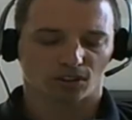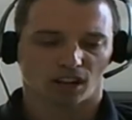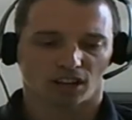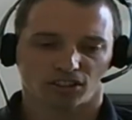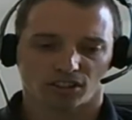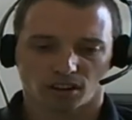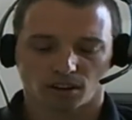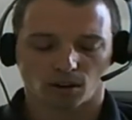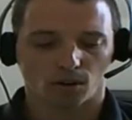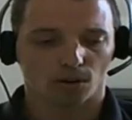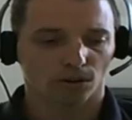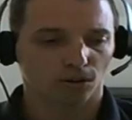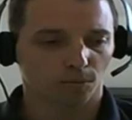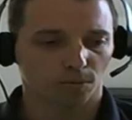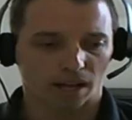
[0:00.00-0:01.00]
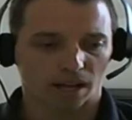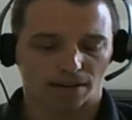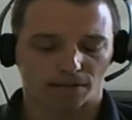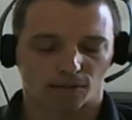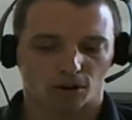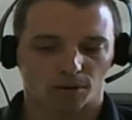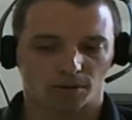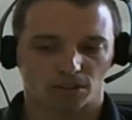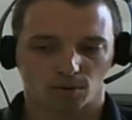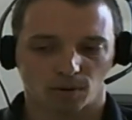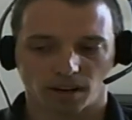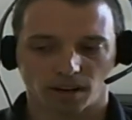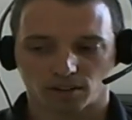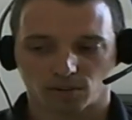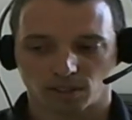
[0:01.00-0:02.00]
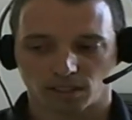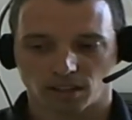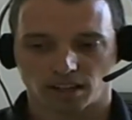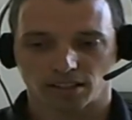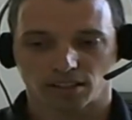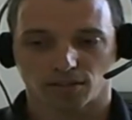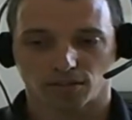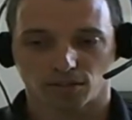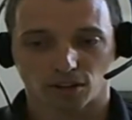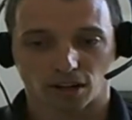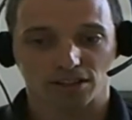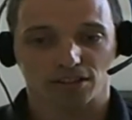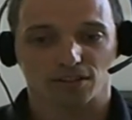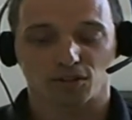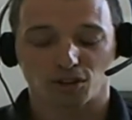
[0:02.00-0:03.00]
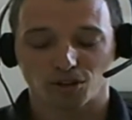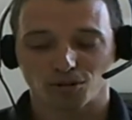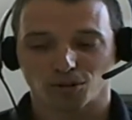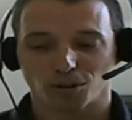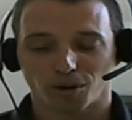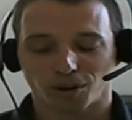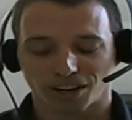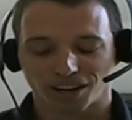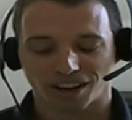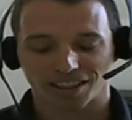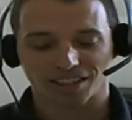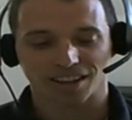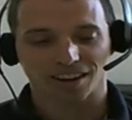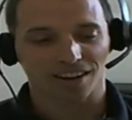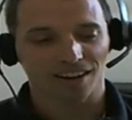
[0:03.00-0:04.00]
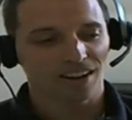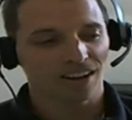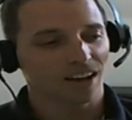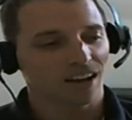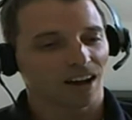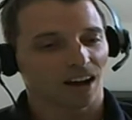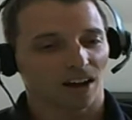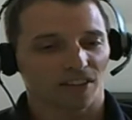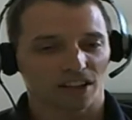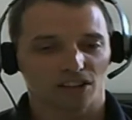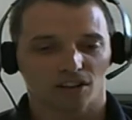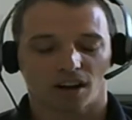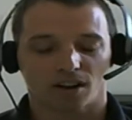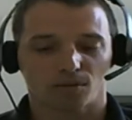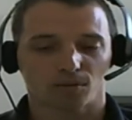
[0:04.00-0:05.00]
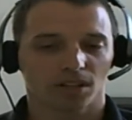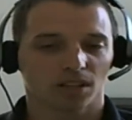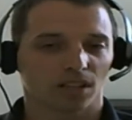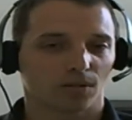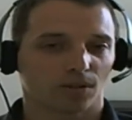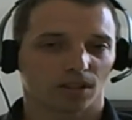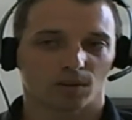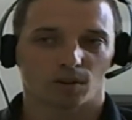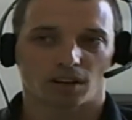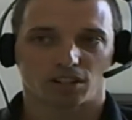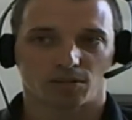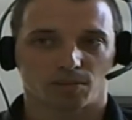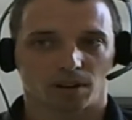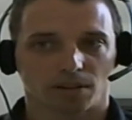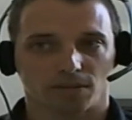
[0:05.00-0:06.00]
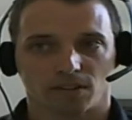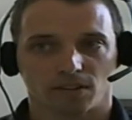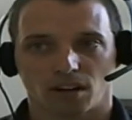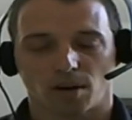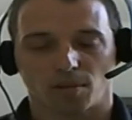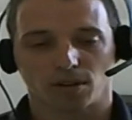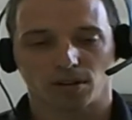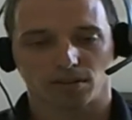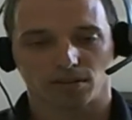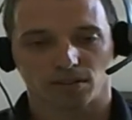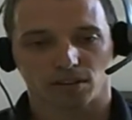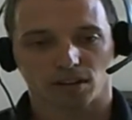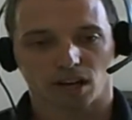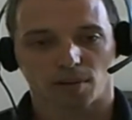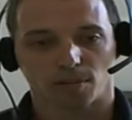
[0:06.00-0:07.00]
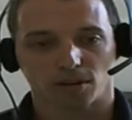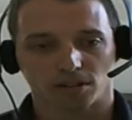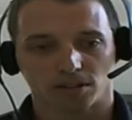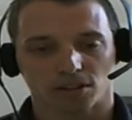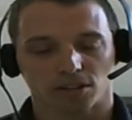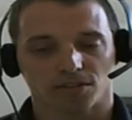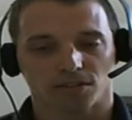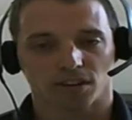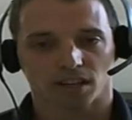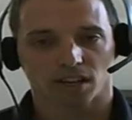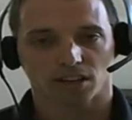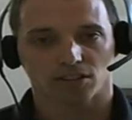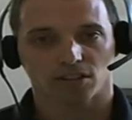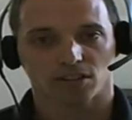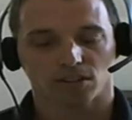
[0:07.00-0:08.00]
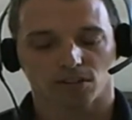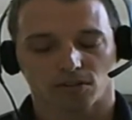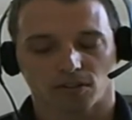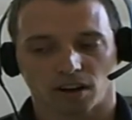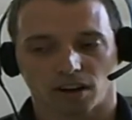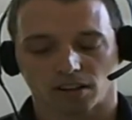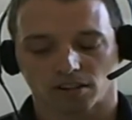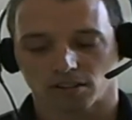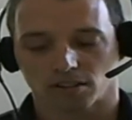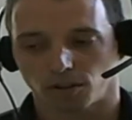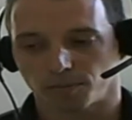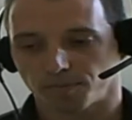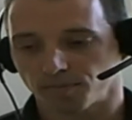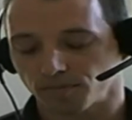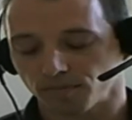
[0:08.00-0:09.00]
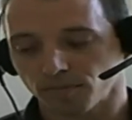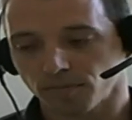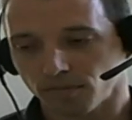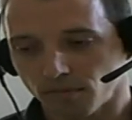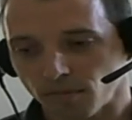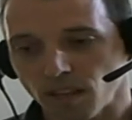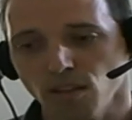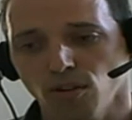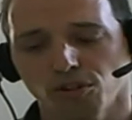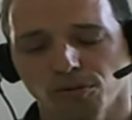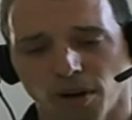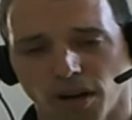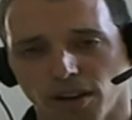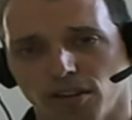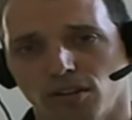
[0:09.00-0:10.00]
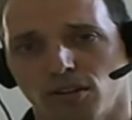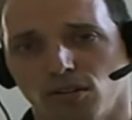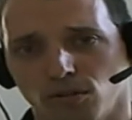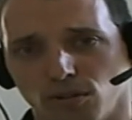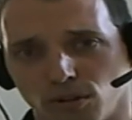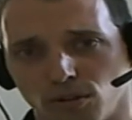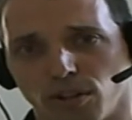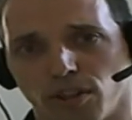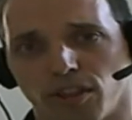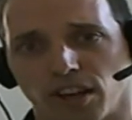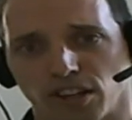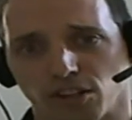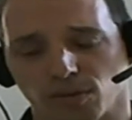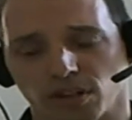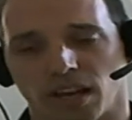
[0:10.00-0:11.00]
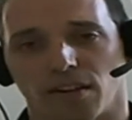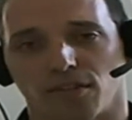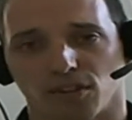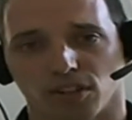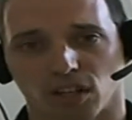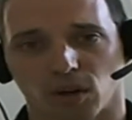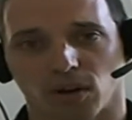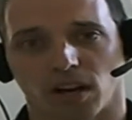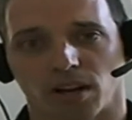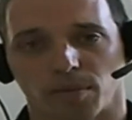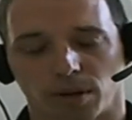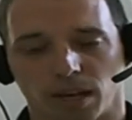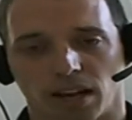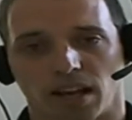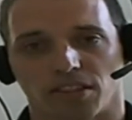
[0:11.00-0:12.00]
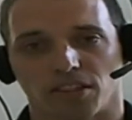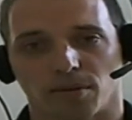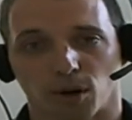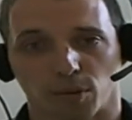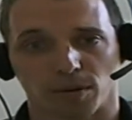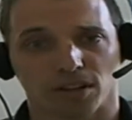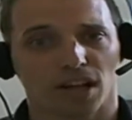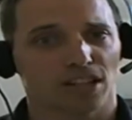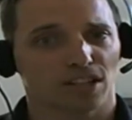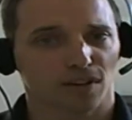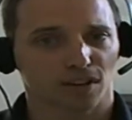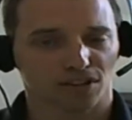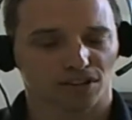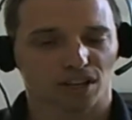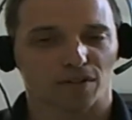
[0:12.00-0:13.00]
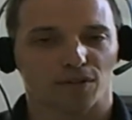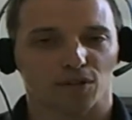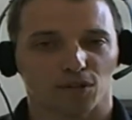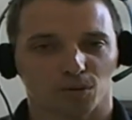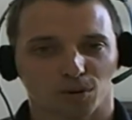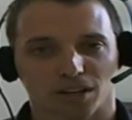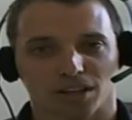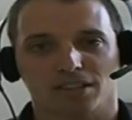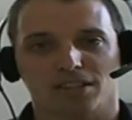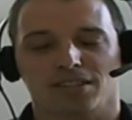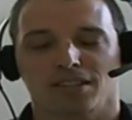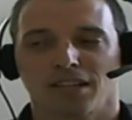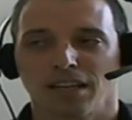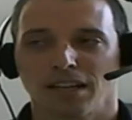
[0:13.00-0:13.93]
launching on a whole new platform as well. So we had lots of new going on there. And that's gone really, really well. It's been a phenomenal certification so far. So those are probably the 2 new things we have really going on at PN at the moment. Lots of other stuff in the works.